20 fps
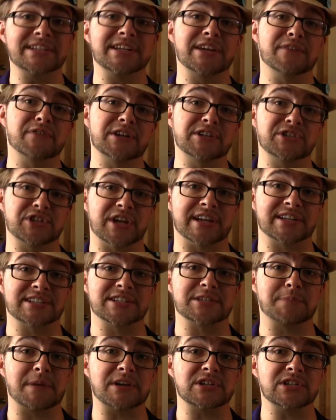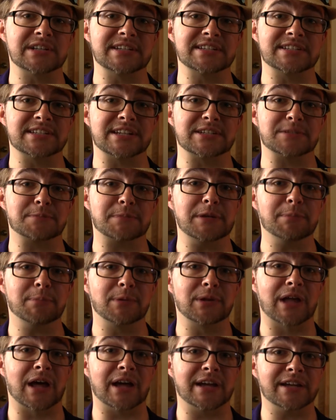to give it a chance, especially since
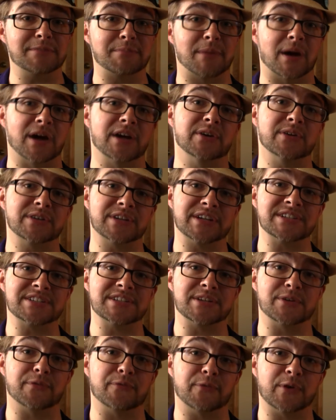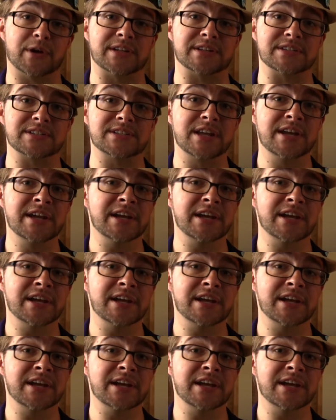people I admire and consider friends,